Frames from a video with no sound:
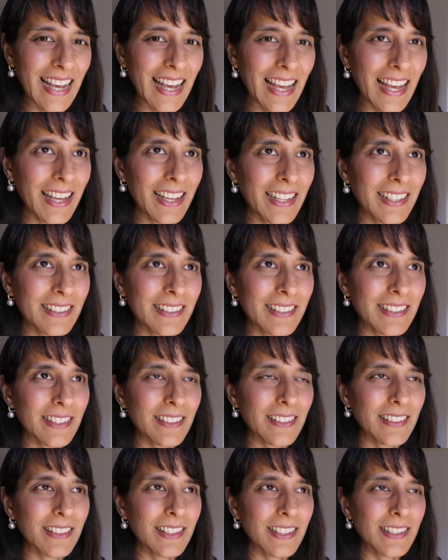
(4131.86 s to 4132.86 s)
And
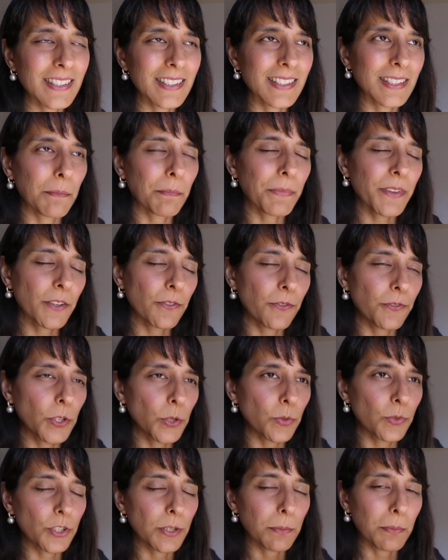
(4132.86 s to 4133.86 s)
there's something
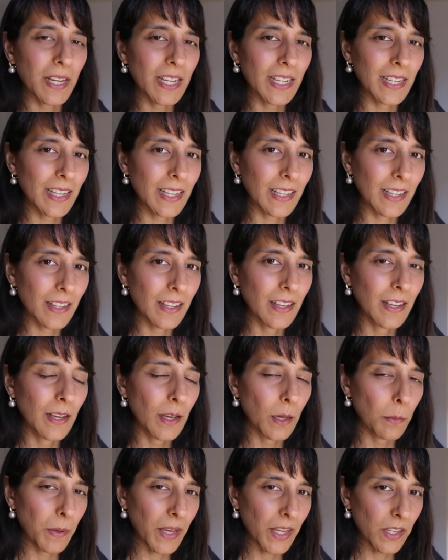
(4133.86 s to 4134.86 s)
future-making
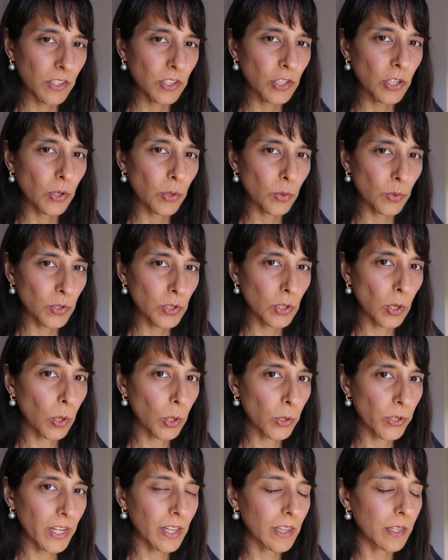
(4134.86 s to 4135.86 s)
about a total
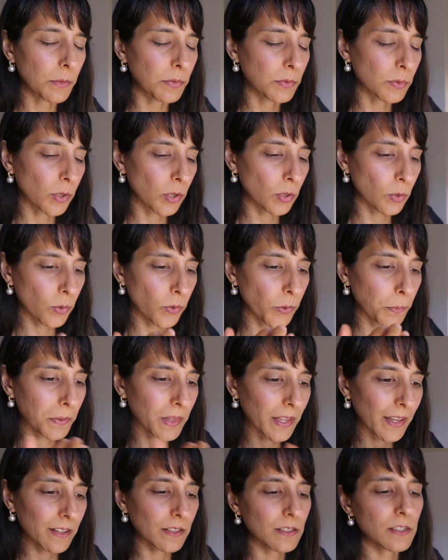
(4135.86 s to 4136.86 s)
solar eclipse. We've got all the
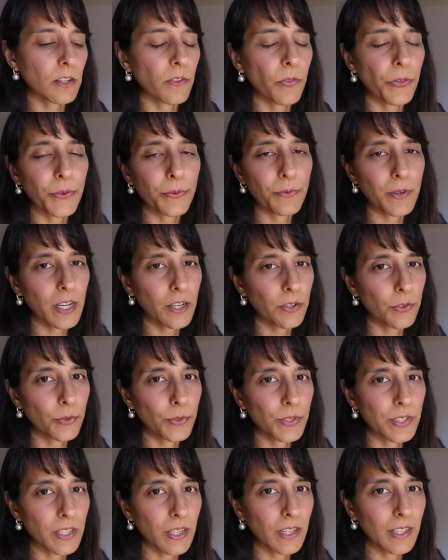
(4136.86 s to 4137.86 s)
planets on the
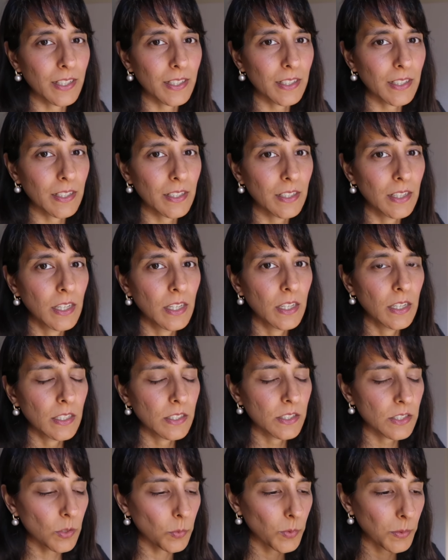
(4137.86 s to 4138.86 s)
Rahu side.
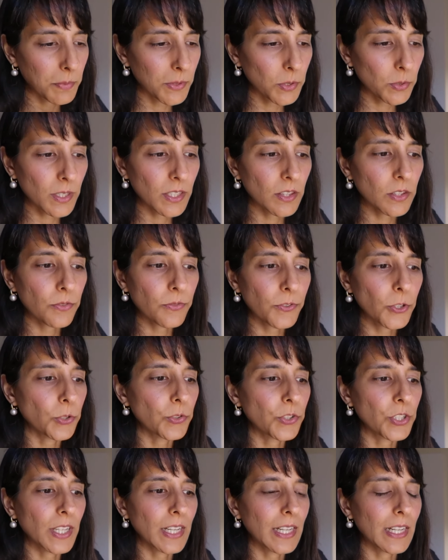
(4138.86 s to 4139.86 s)
So we're building the
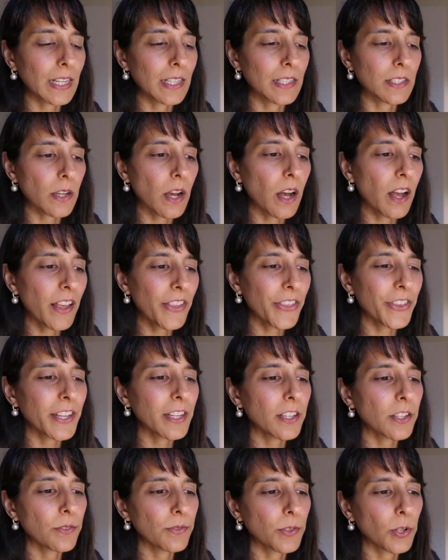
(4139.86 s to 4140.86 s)
future here. So I
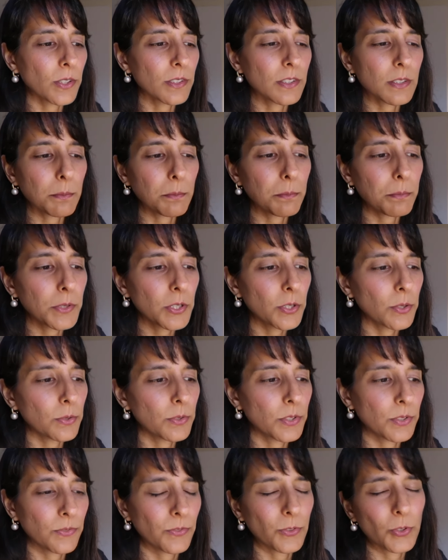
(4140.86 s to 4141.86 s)
think you've got some
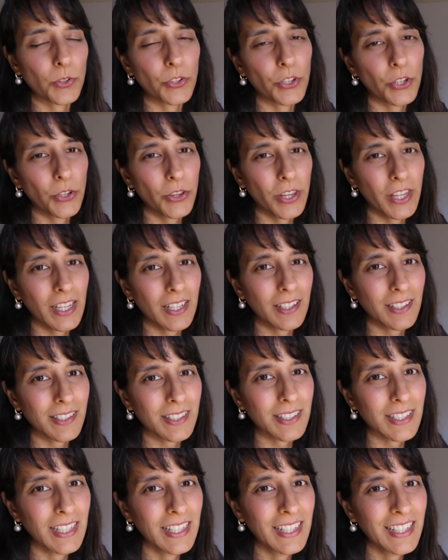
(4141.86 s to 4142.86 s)
beautiful new
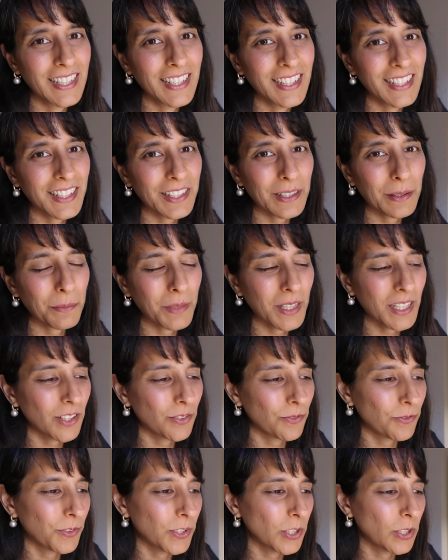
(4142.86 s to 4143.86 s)
things coming
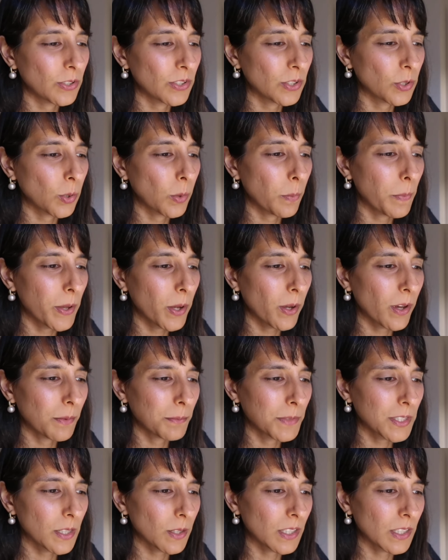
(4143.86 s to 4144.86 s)
in for you, Scorpio.
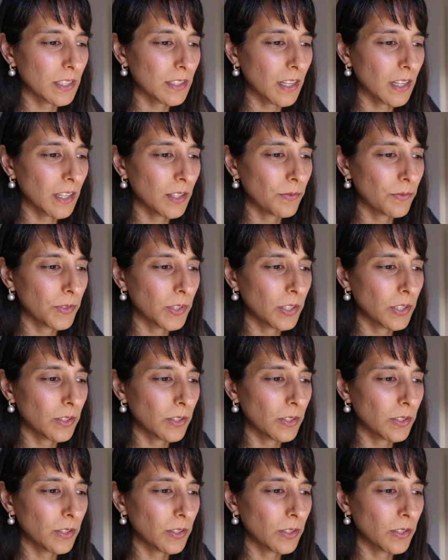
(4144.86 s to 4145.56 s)
I'm so excited for